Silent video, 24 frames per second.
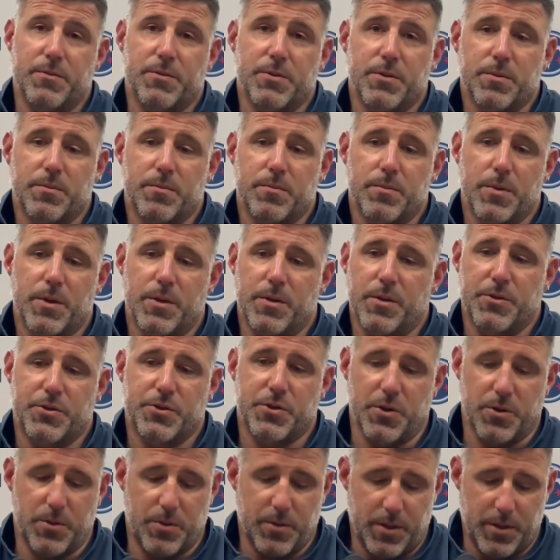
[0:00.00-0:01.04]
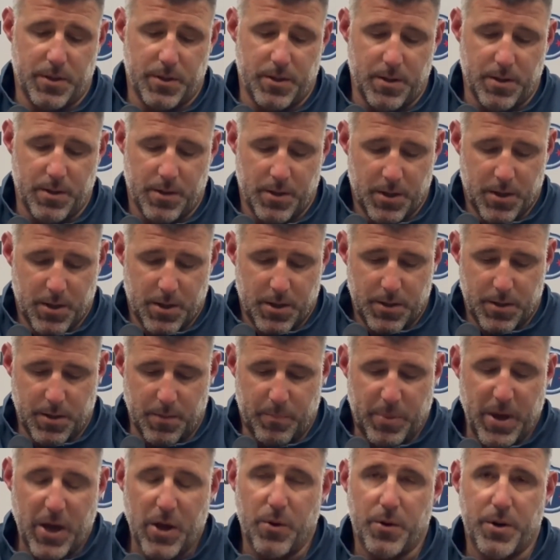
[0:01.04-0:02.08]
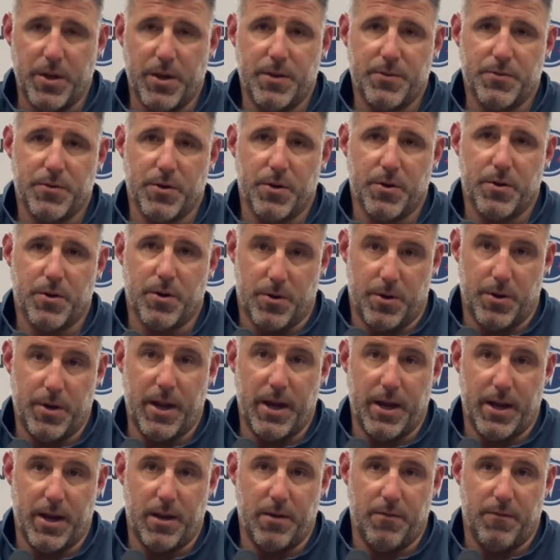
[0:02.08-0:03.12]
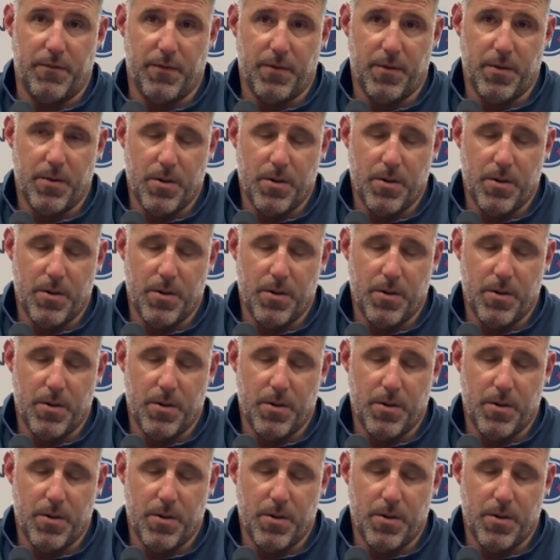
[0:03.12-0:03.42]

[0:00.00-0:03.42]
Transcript: And certainly the, the penalties are, are negative.